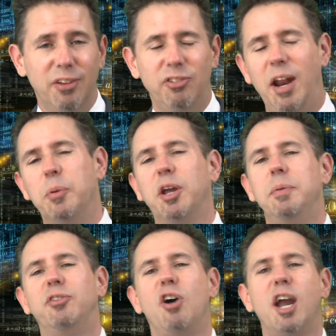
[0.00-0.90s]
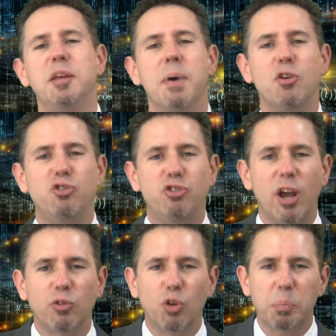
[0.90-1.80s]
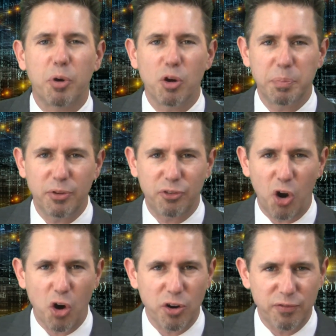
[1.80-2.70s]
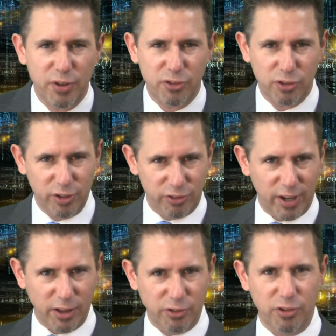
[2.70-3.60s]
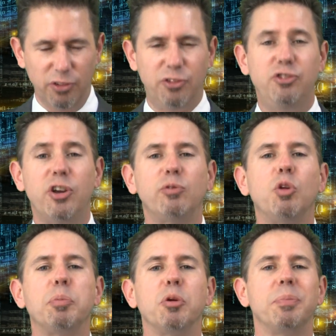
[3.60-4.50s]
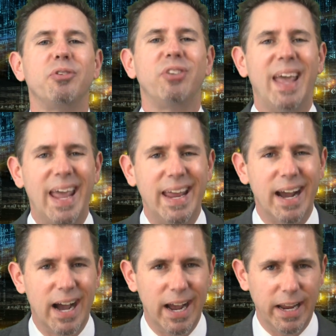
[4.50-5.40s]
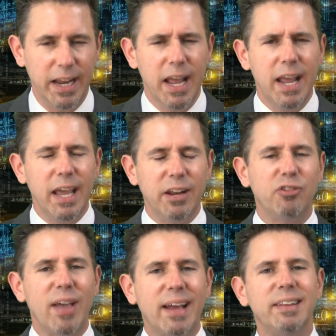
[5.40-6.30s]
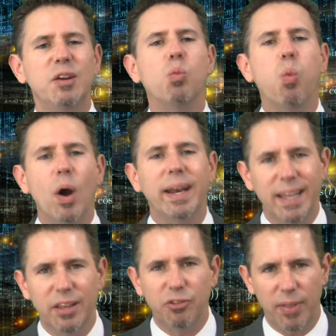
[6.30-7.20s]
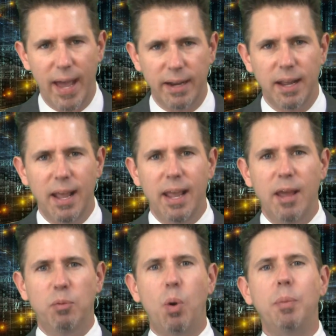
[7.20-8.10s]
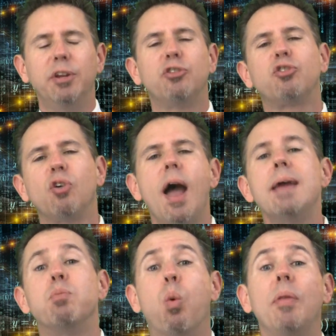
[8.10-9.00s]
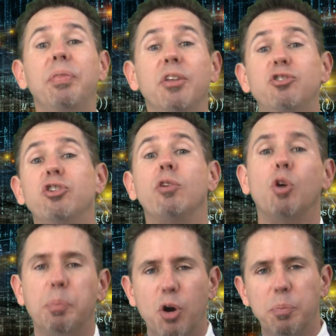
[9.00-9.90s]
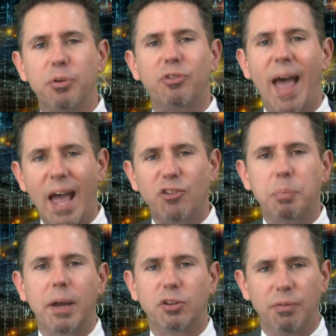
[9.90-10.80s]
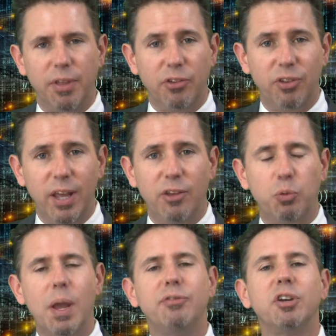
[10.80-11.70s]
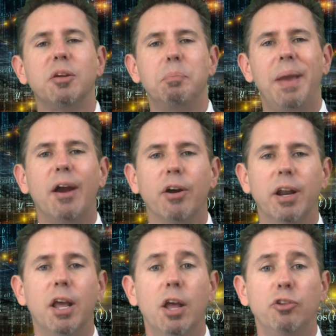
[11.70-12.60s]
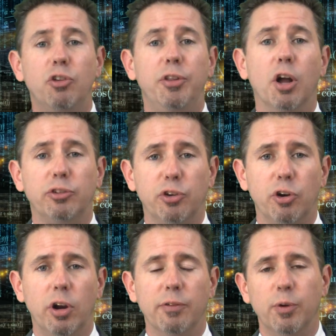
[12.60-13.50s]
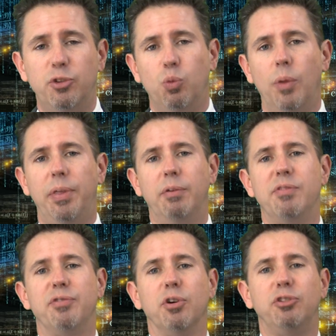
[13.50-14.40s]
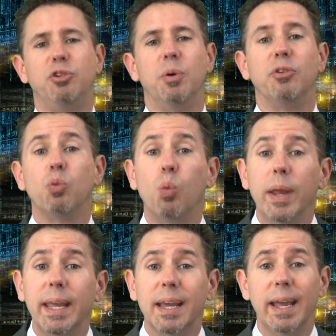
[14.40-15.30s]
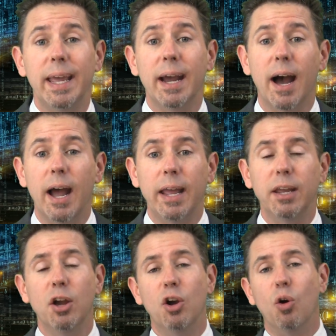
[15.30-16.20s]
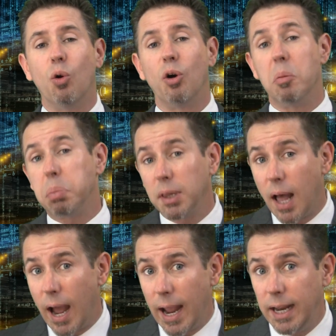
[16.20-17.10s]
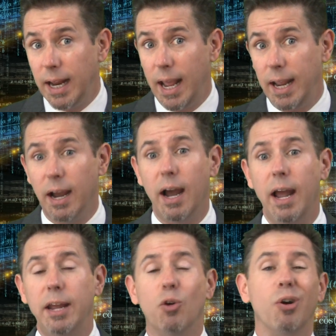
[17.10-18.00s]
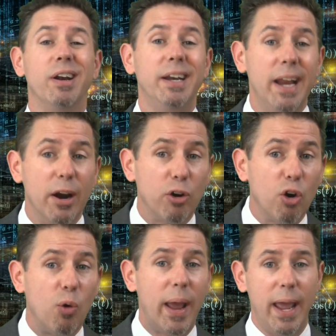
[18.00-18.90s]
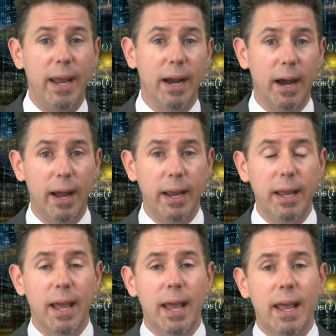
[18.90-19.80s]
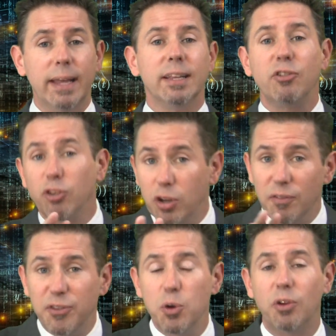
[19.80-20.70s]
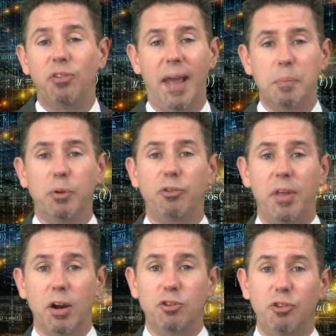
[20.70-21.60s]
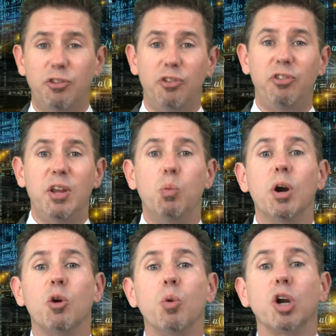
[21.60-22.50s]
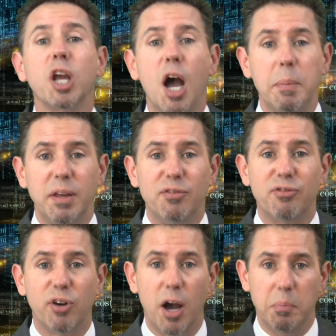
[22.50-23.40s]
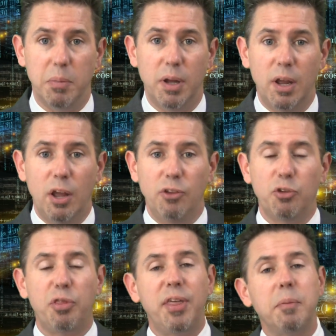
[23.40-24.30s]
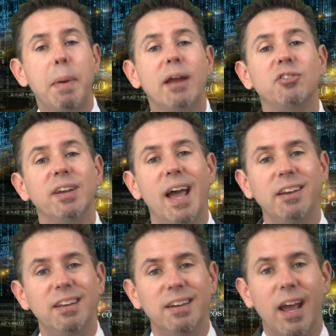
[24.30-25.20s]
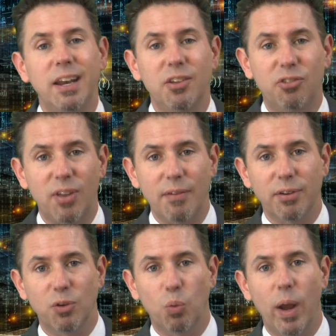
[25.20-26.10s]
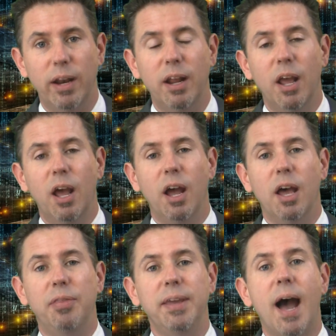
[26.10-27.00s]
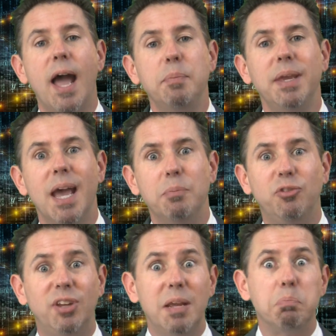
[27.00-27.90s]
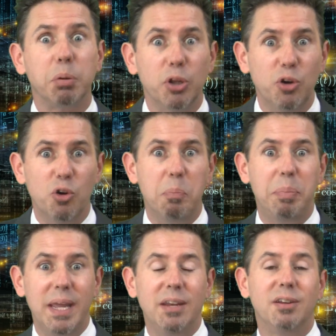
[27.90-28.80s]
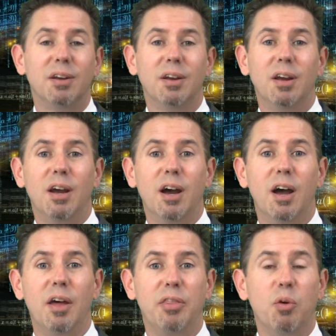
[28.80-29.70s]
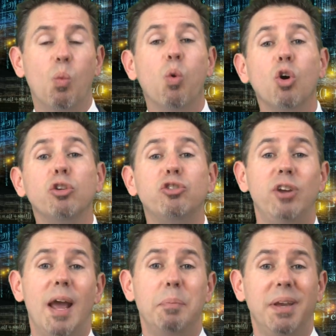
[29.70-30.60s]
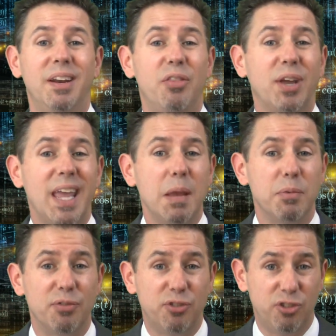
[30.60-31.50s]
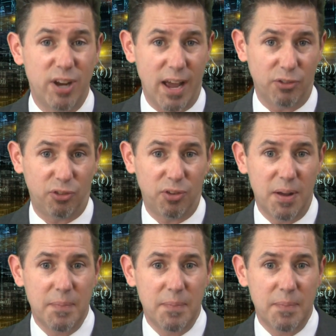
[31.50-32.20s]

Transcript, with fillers: Today, we're going to be talking about general purpose artificial intelligence, general purpose AI, and exactly what is that. And when we describe what the general purpose aspect of this is, we have to compare it to the alternative, which is what they refer to as weak AI or applied AI or narrow AI. And let's look at a few examples there just to see where we're coming from. So think back to 1997 when uh, the IBM Deep Blue beat uh, the world champion in the game of chess.